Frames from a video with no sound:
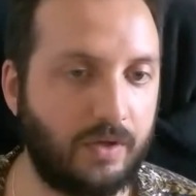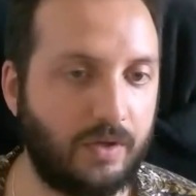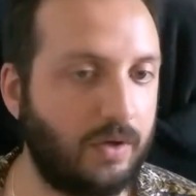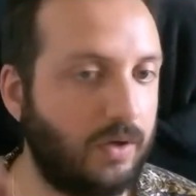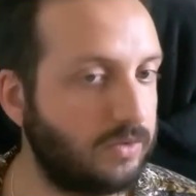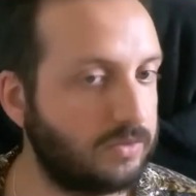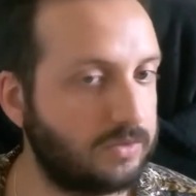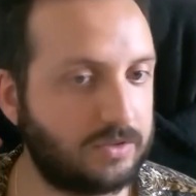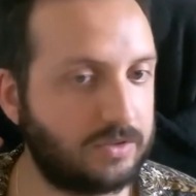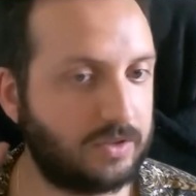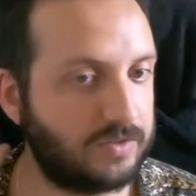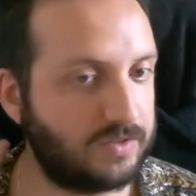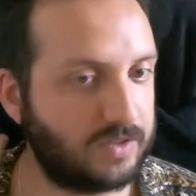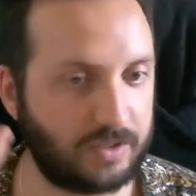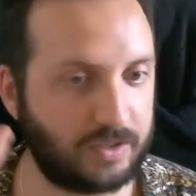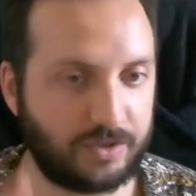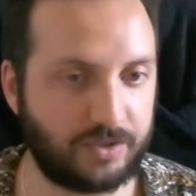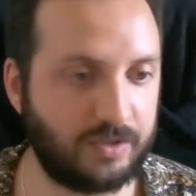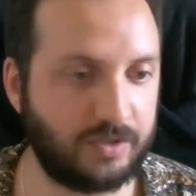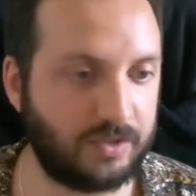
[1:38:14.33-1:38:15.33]
all the
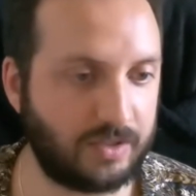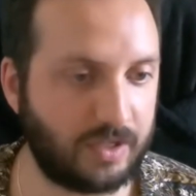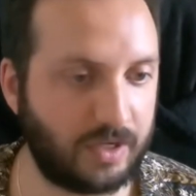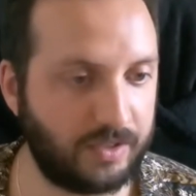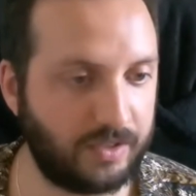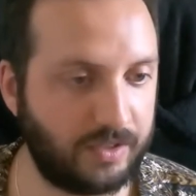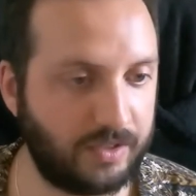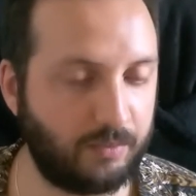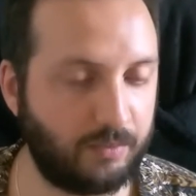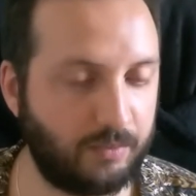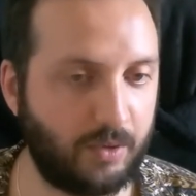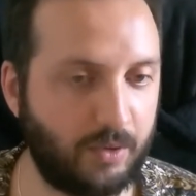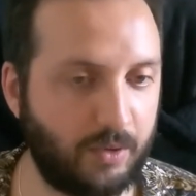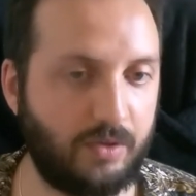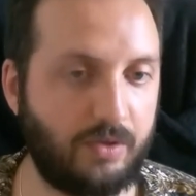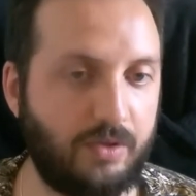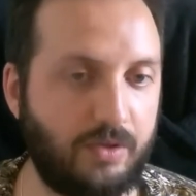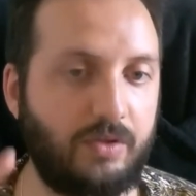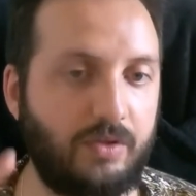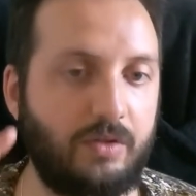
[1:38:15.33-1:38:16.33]
transactions that are in a
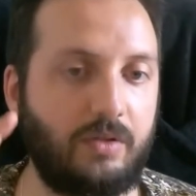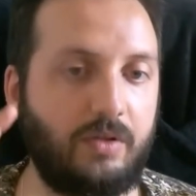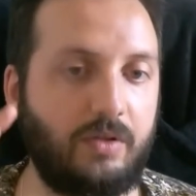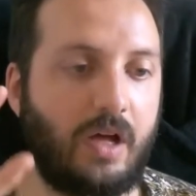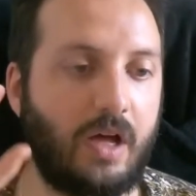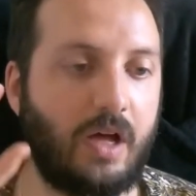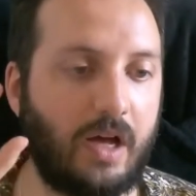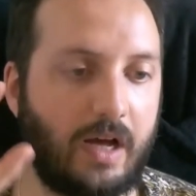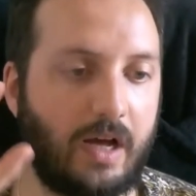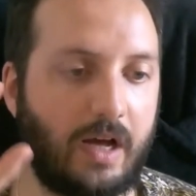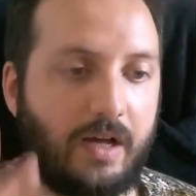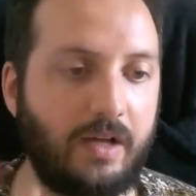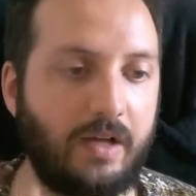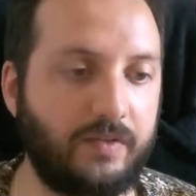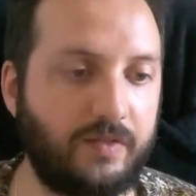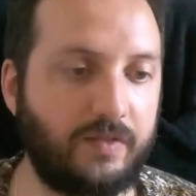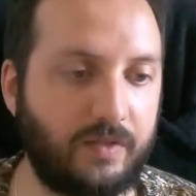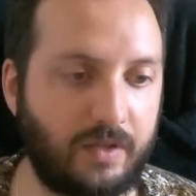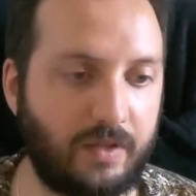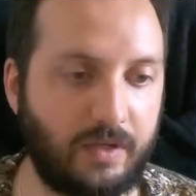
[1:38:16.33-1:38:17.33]
block
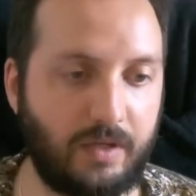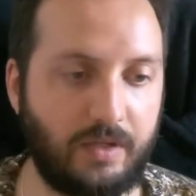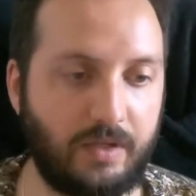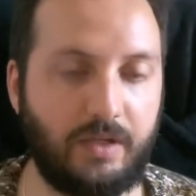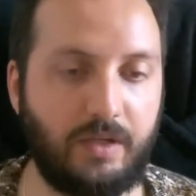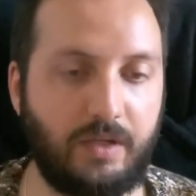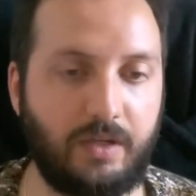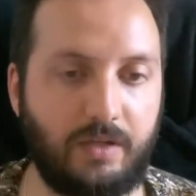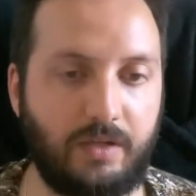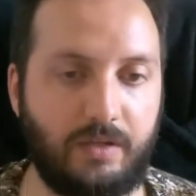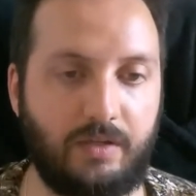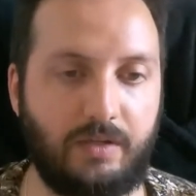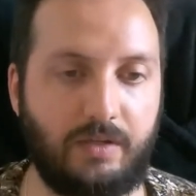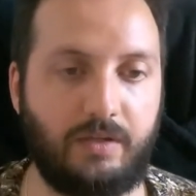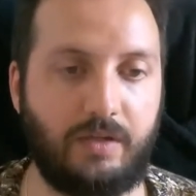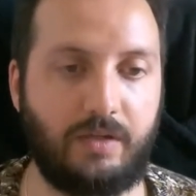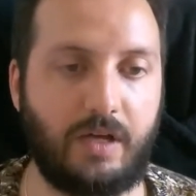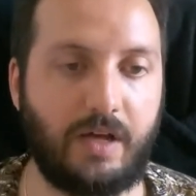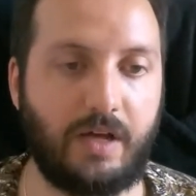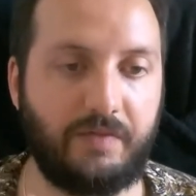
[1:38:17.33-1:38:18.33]
as an
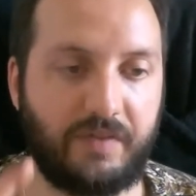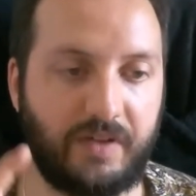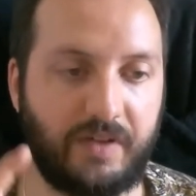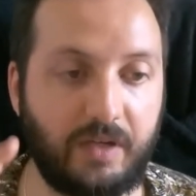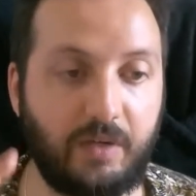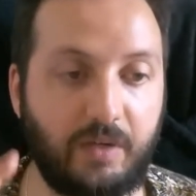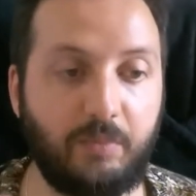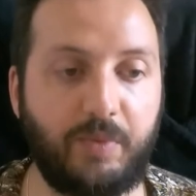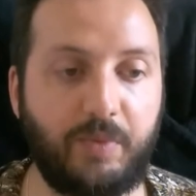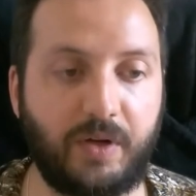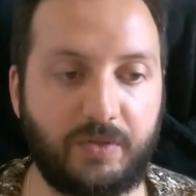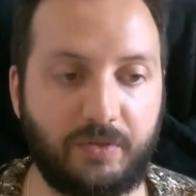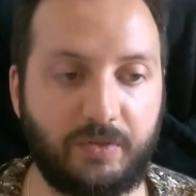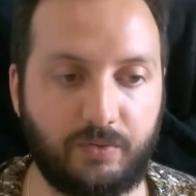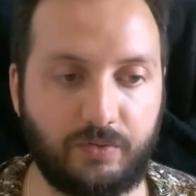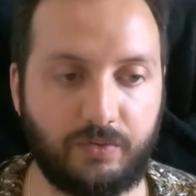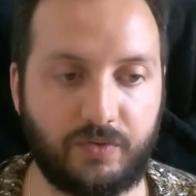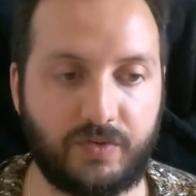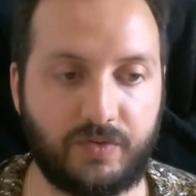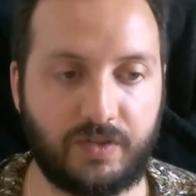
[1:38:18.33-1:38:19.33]
uh, have an impact
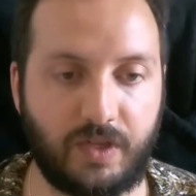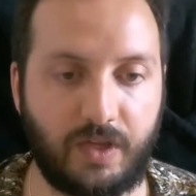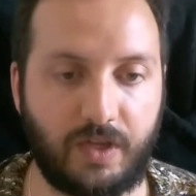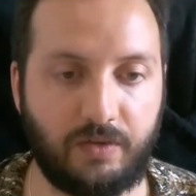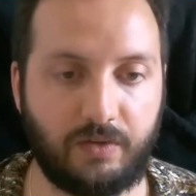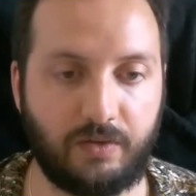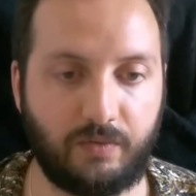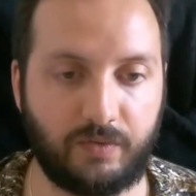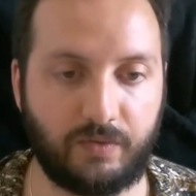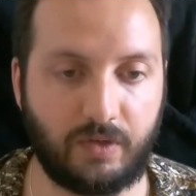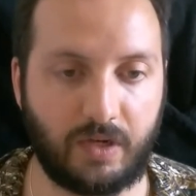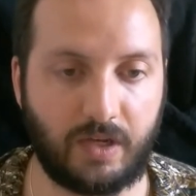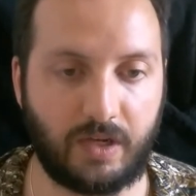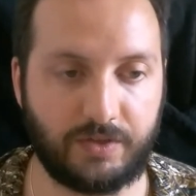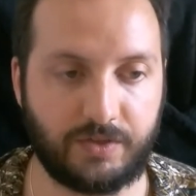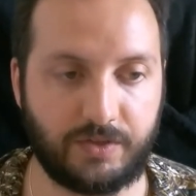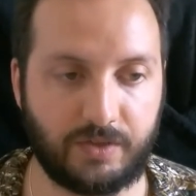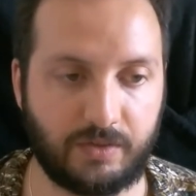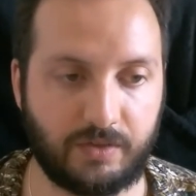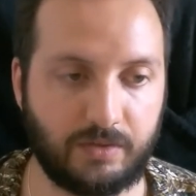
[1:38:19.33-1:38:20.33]
on the state of the
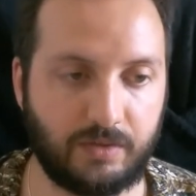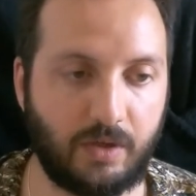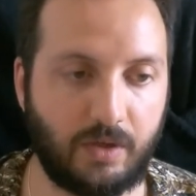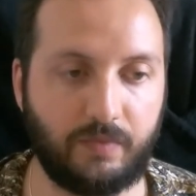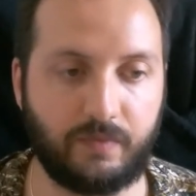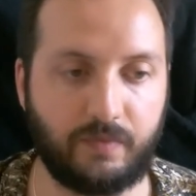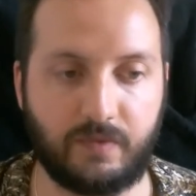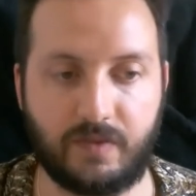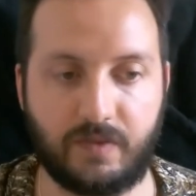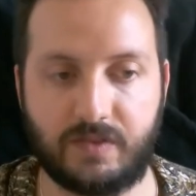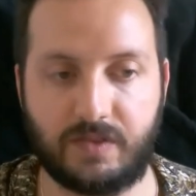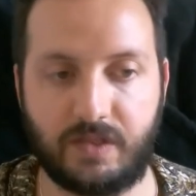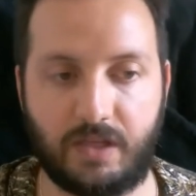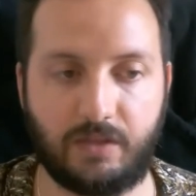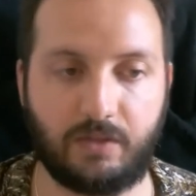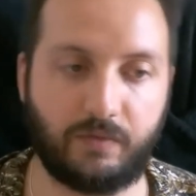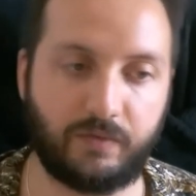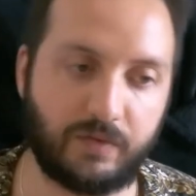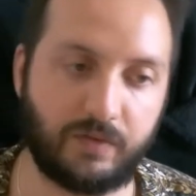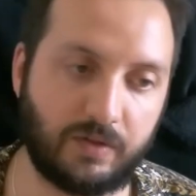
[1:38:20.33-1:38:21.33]
ledger of the mm.
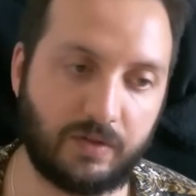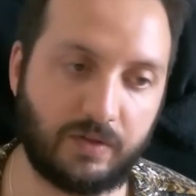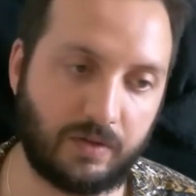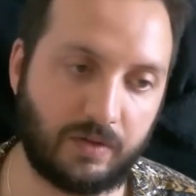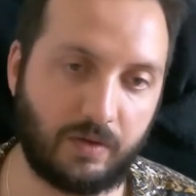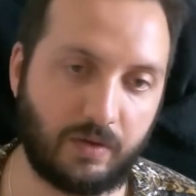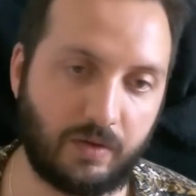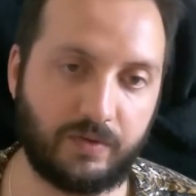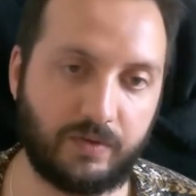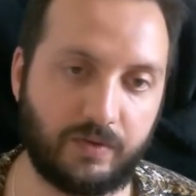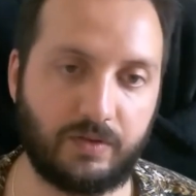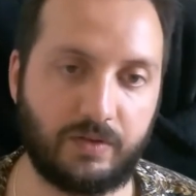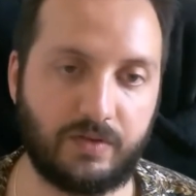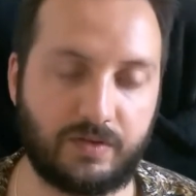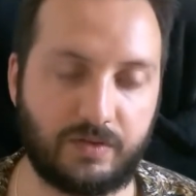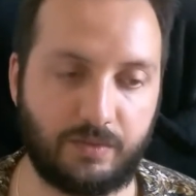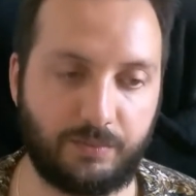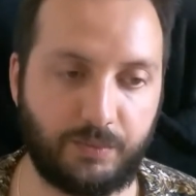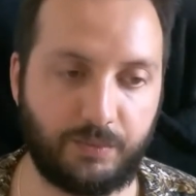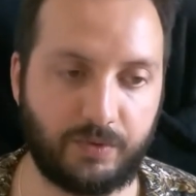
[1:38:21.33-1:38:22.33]
state of the of the
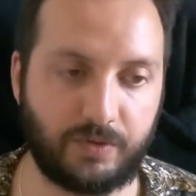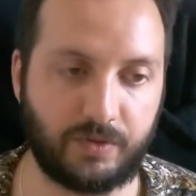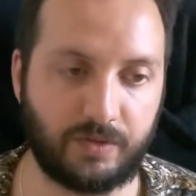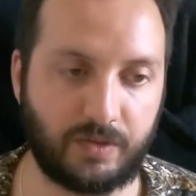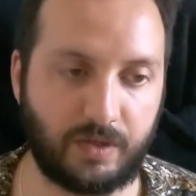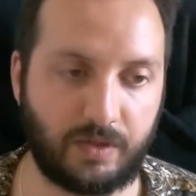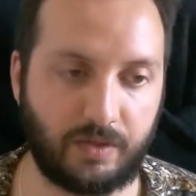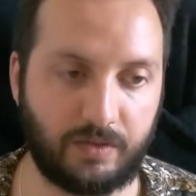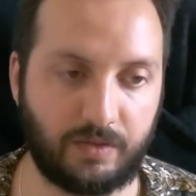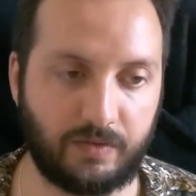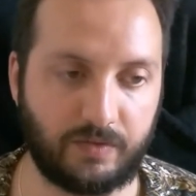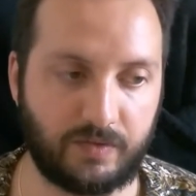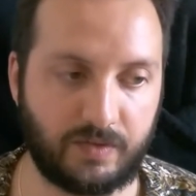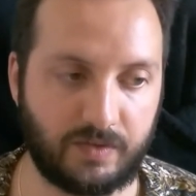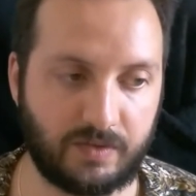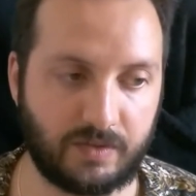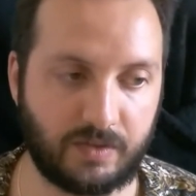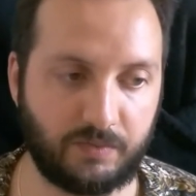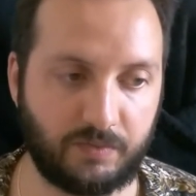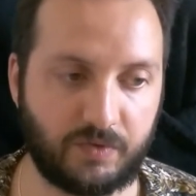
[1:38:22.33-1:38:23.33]
distributed uh,
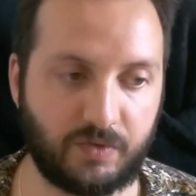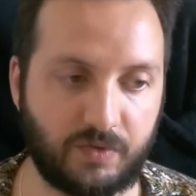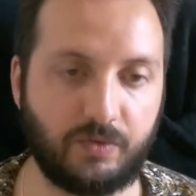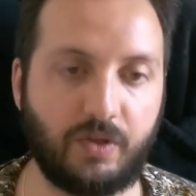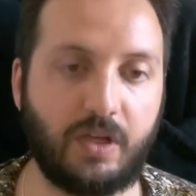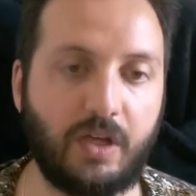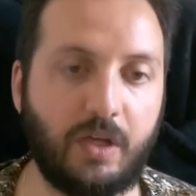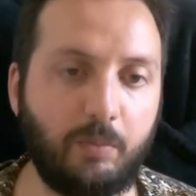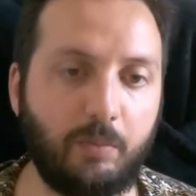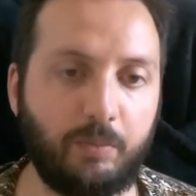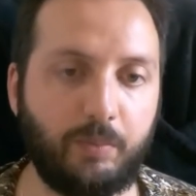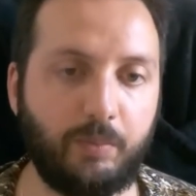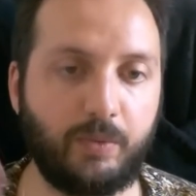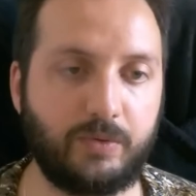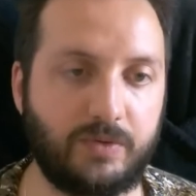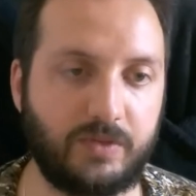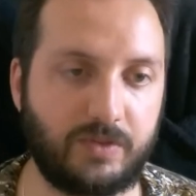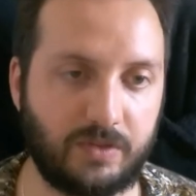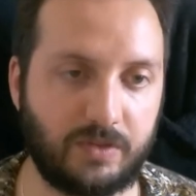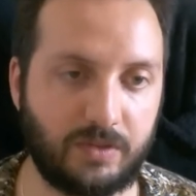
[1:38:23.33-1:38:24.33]
system so the
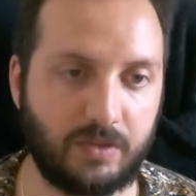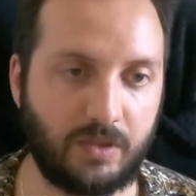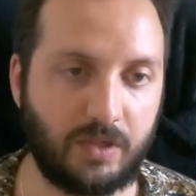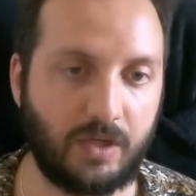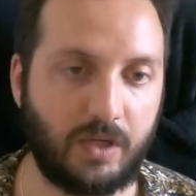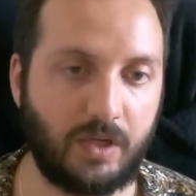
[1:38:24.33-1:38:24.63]
inputs